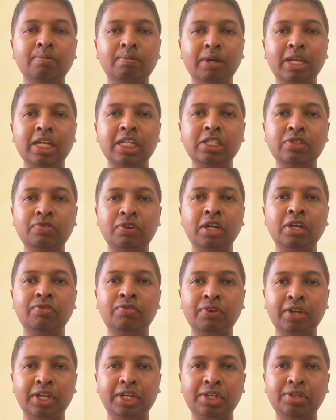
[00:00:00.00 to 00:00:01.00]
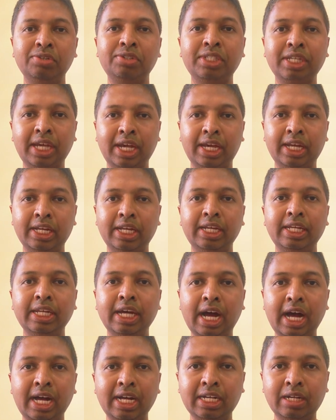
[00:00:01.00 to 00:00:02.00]
please feel free to share in
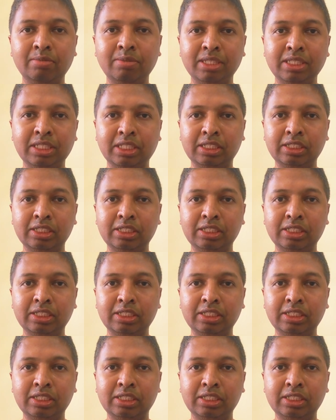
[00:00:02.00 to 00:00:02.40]
our comment